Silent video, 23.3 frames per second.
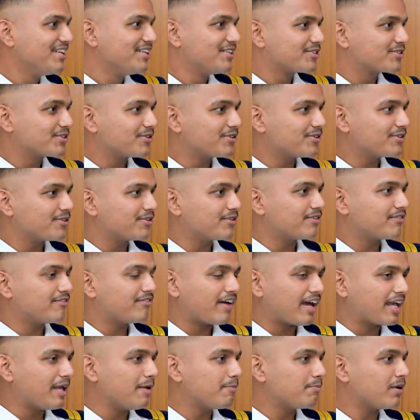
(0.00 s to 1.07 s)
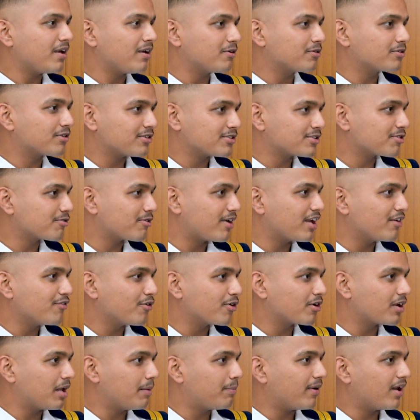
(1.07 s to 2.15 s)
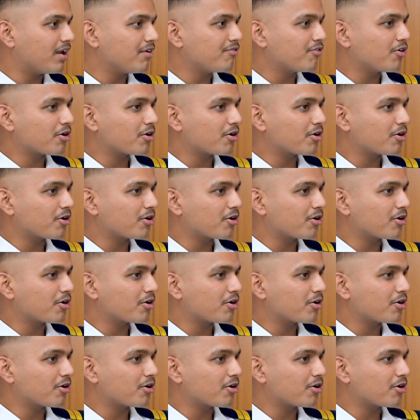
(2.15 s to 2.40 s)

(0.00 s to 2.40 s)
Wow. So YEP 2024 Nepal